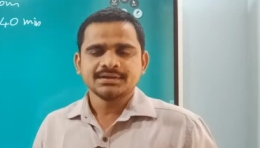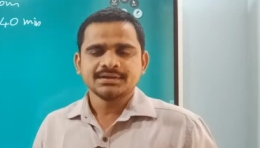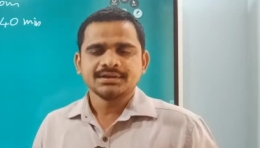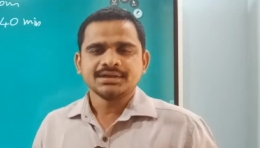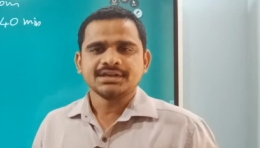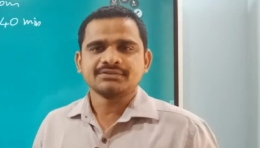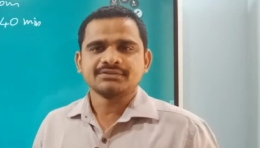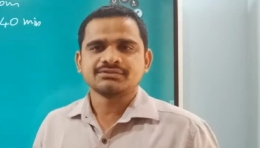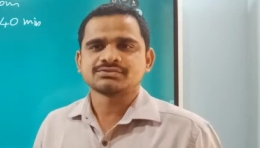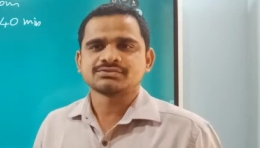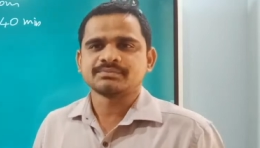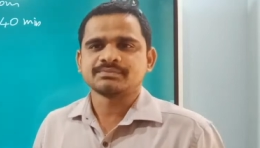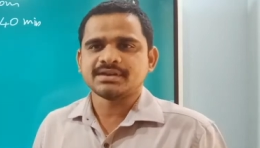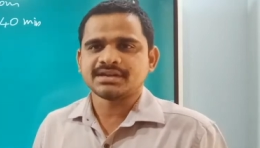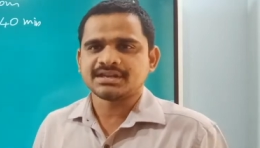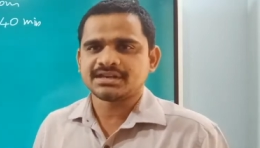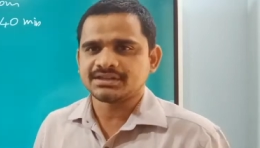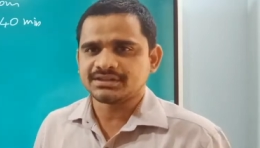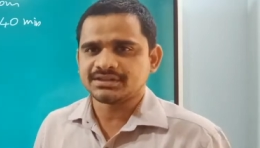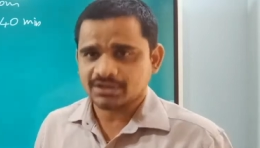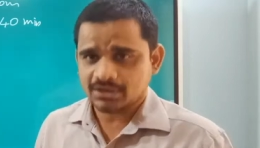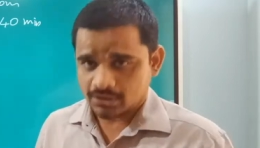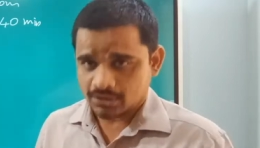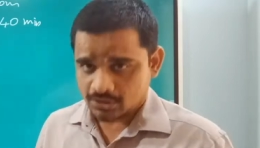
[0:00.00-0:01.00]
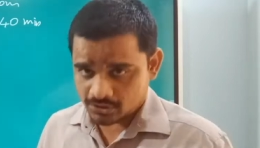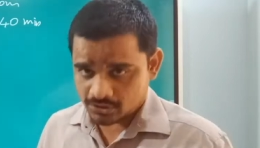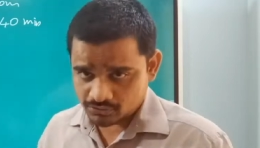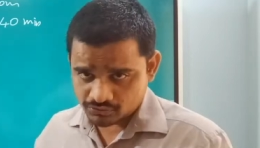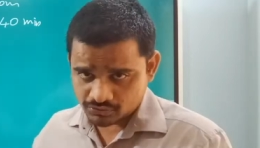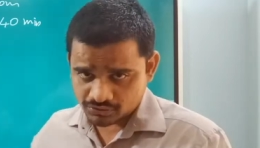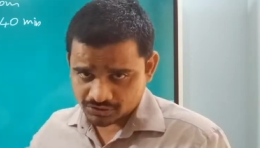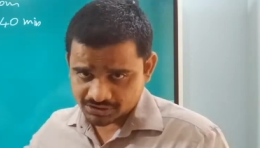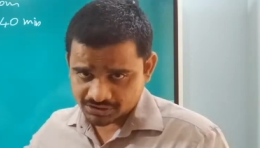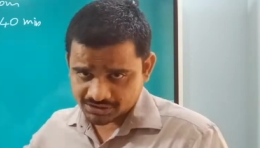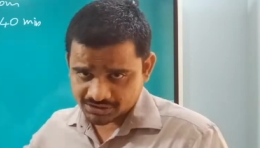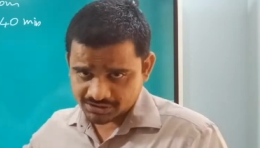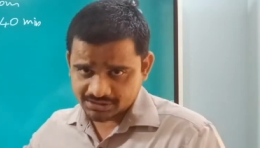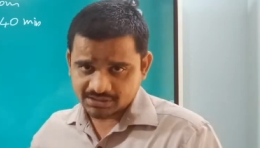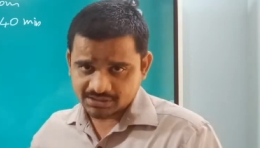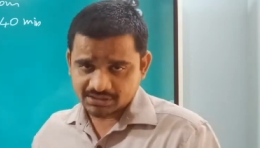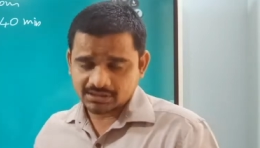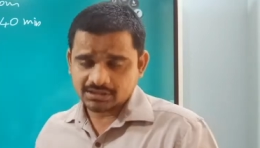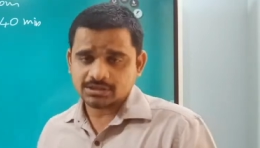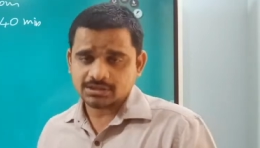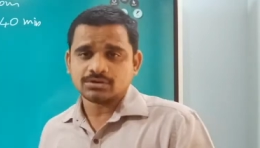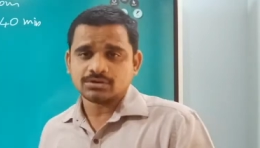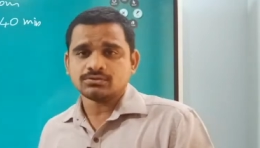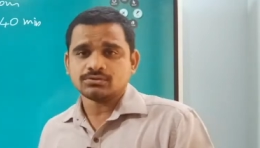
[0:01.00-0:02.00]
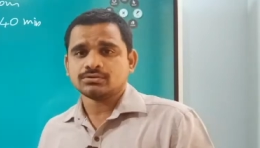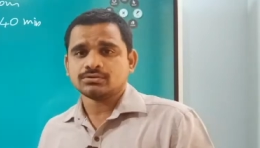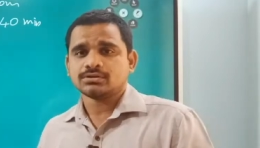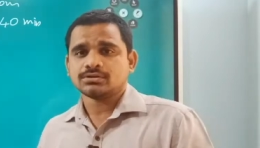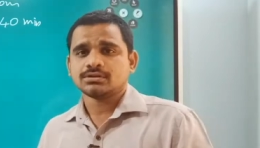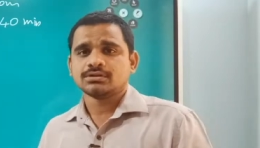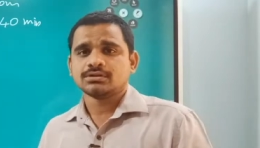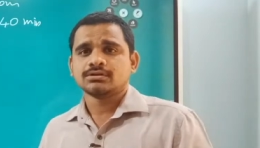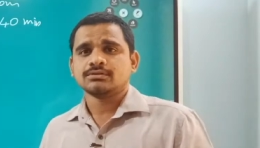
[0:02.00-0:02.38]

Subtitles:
He was making the rounds in the ground.